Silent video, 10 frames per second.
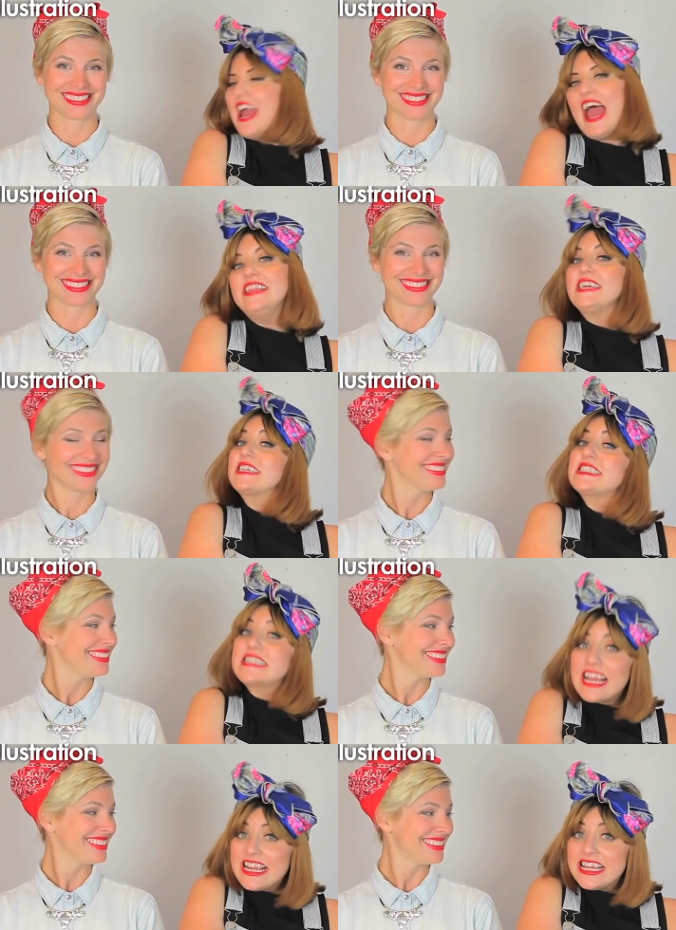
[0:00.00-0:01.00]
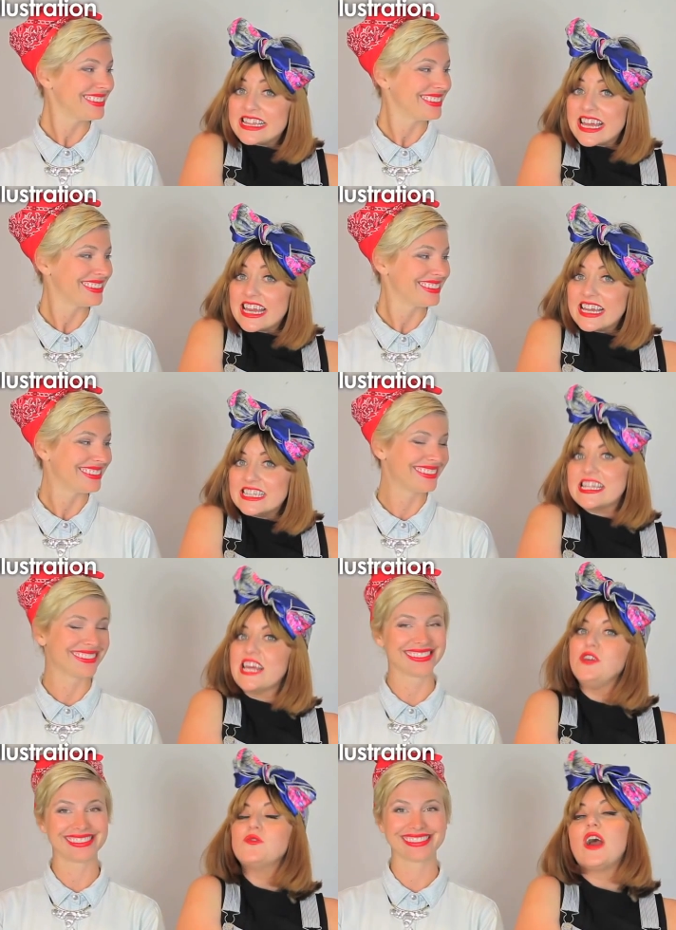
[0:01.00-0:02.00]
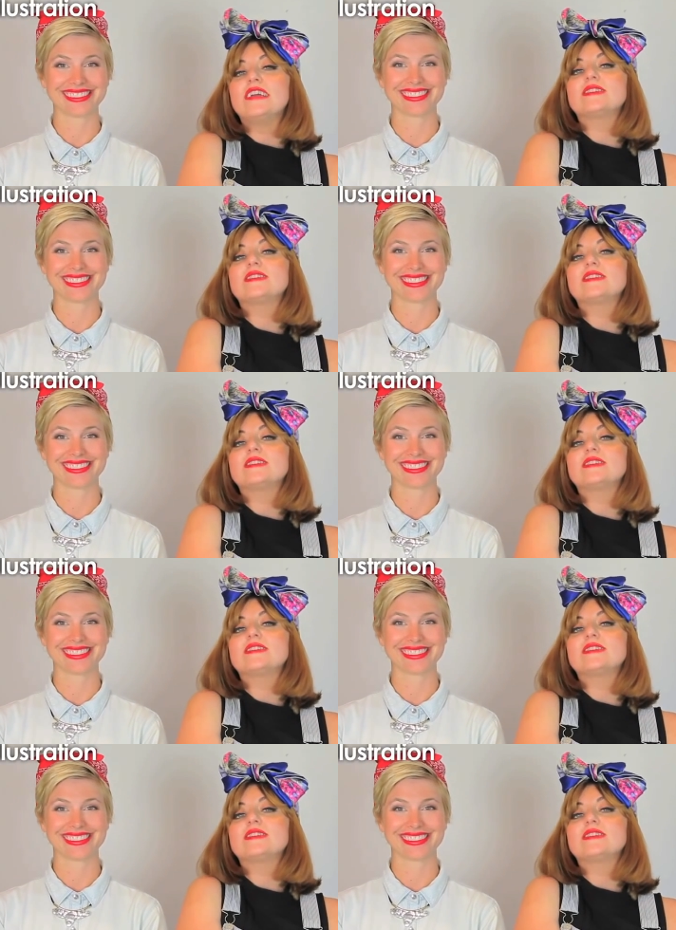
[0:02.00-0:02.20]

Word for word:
Speaker 1: And the exciting thing is that you guys